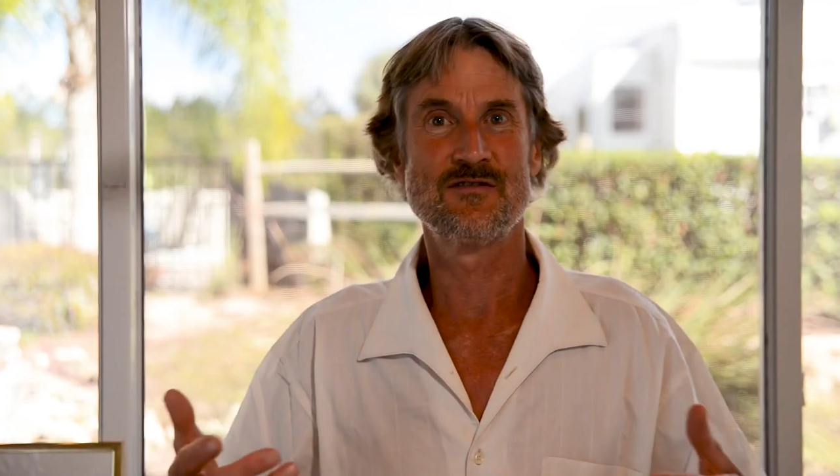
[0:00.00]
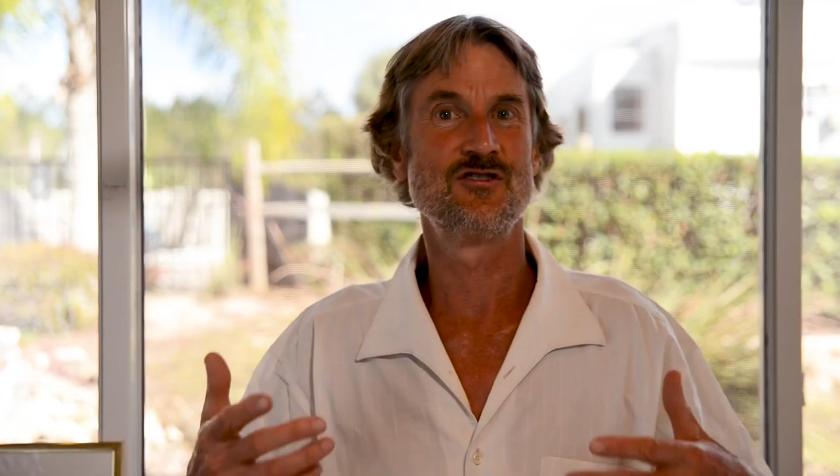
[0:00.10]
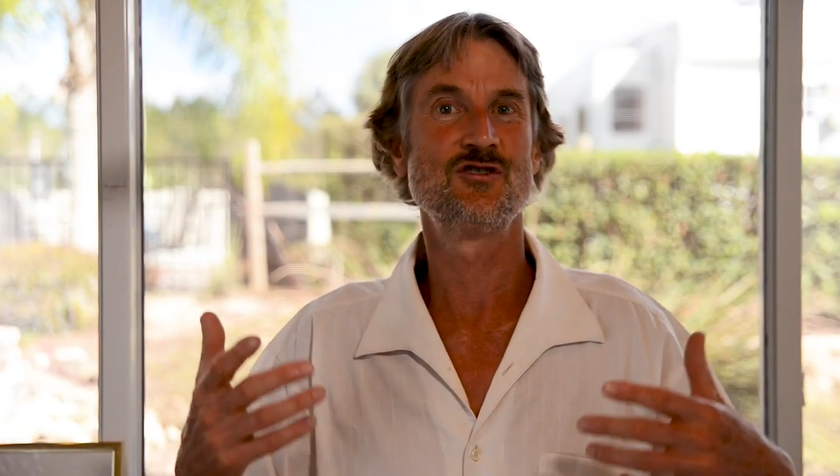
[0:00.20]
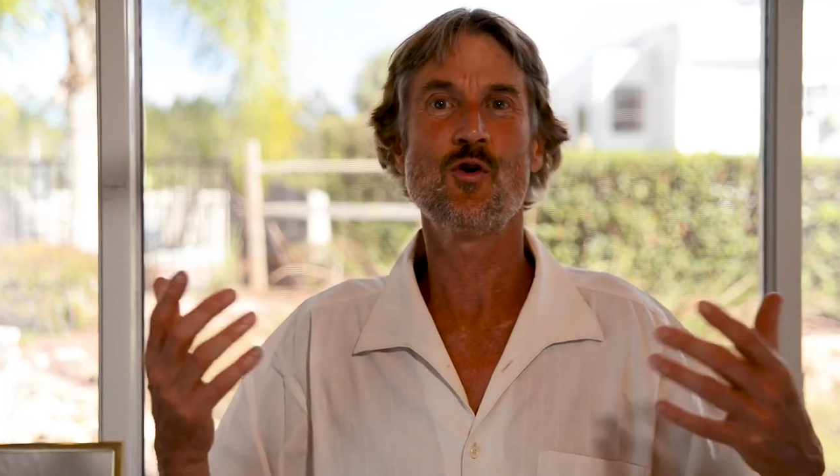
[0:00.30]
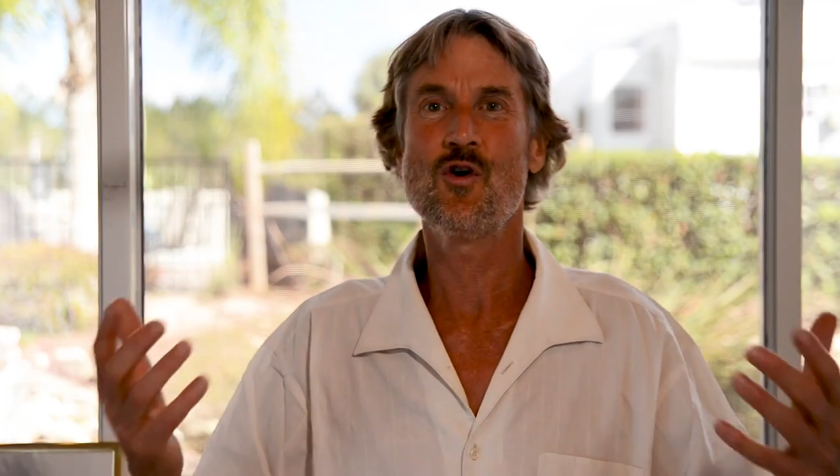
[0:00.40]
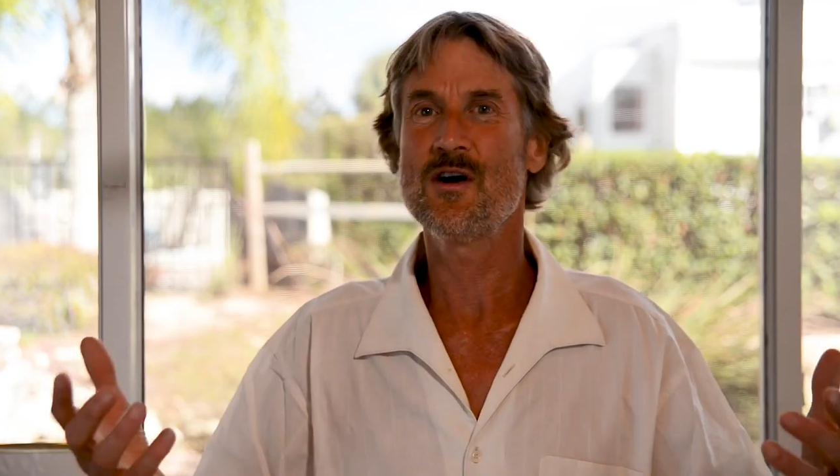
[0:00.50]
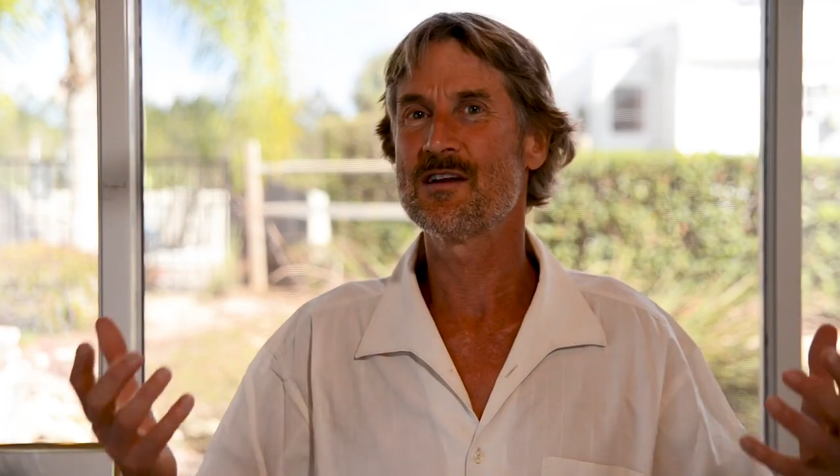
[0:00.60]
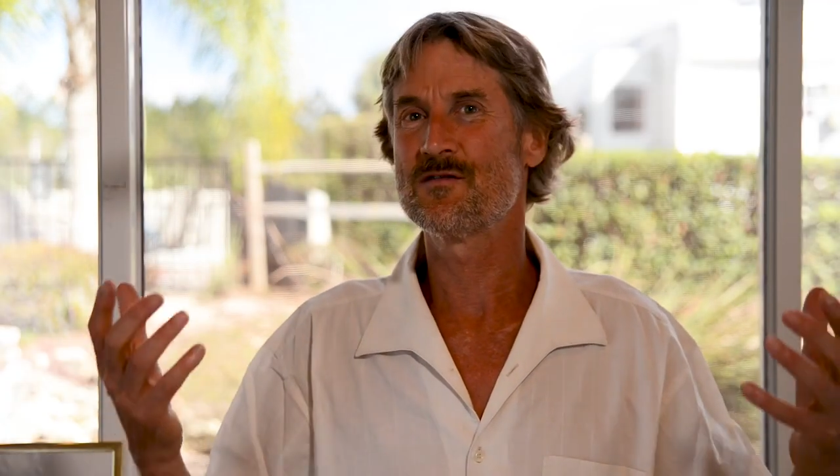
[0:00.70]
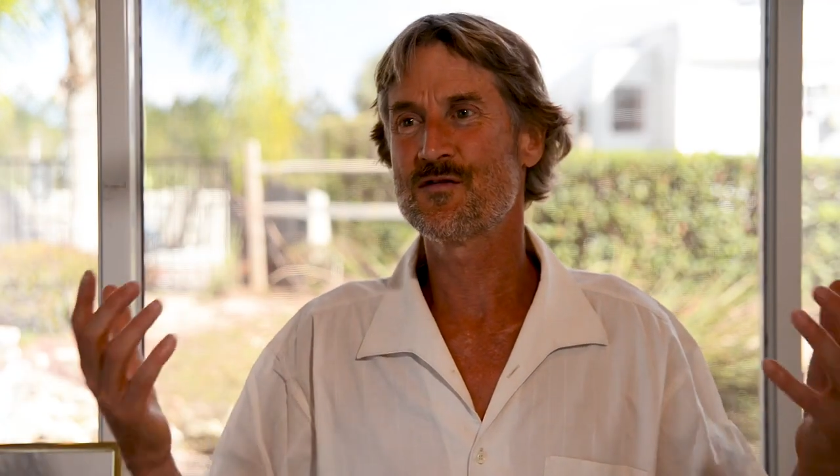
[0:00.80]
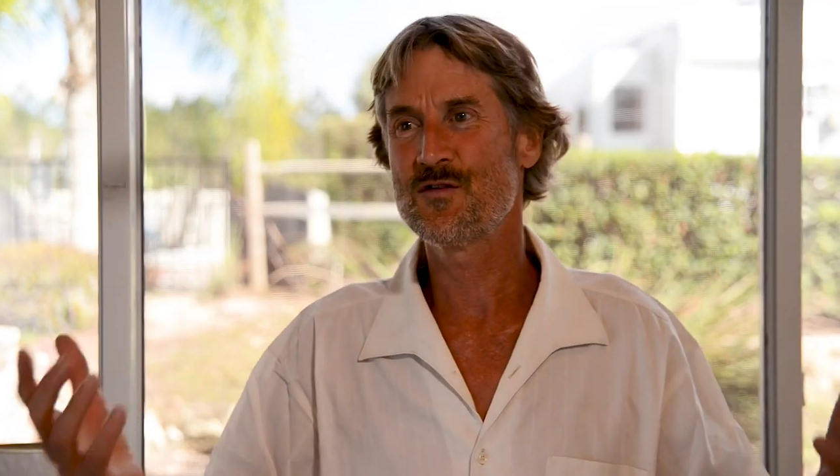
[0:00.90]
joy and
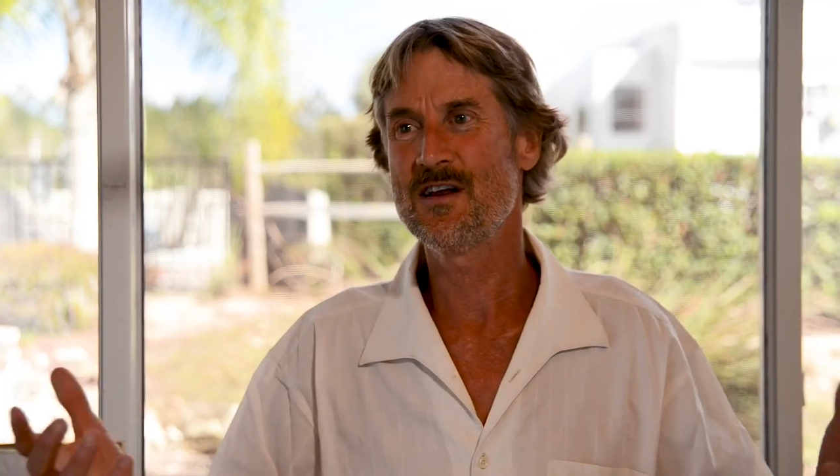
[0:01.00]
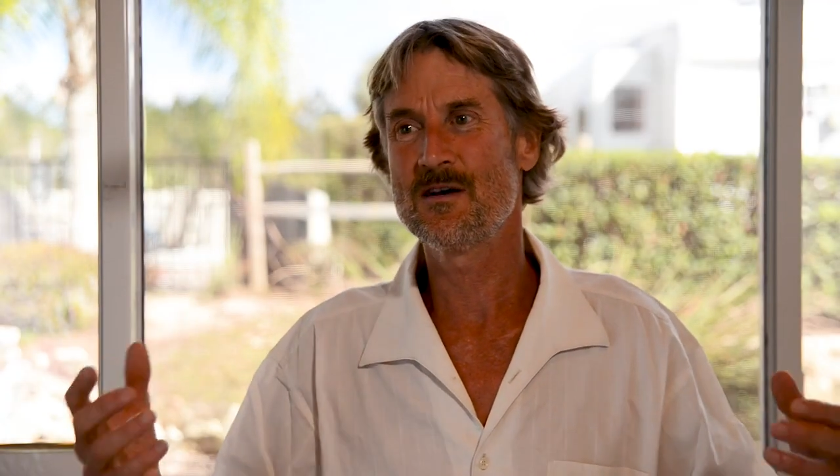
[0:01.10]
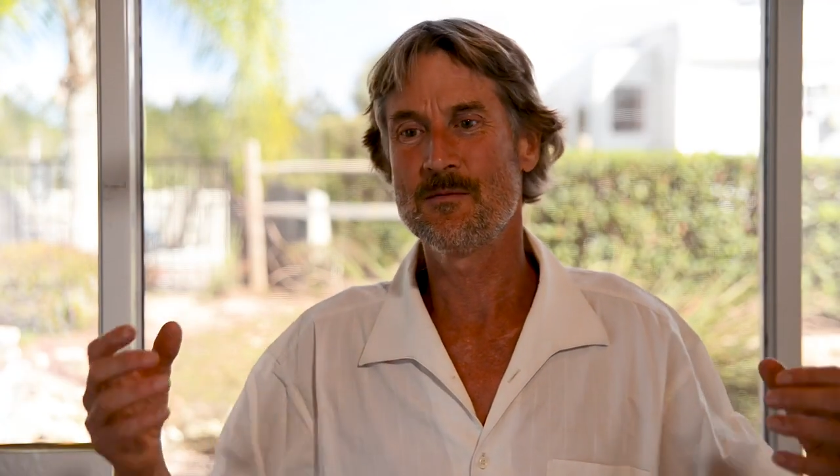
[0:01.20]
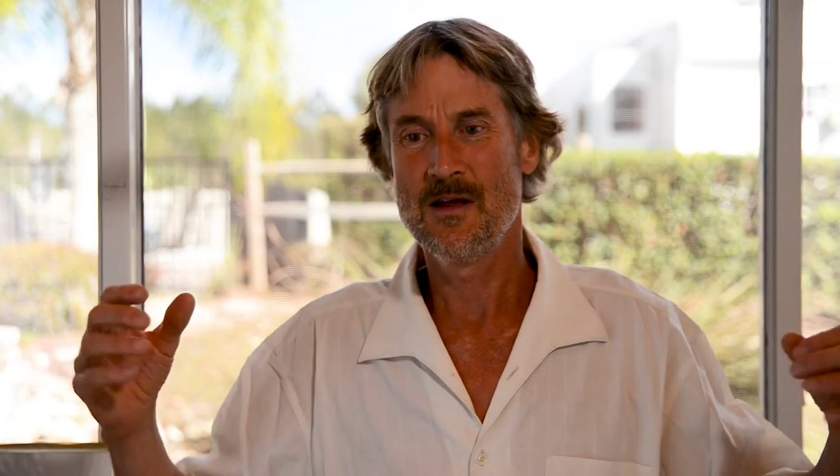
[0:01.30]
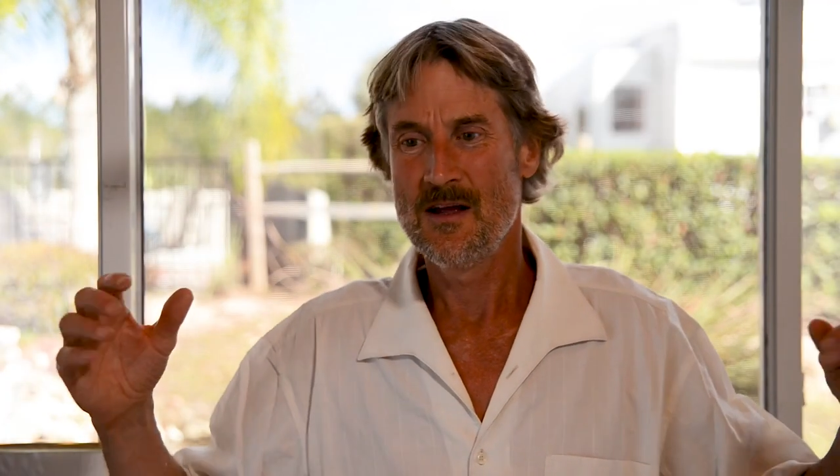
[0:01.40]
freedom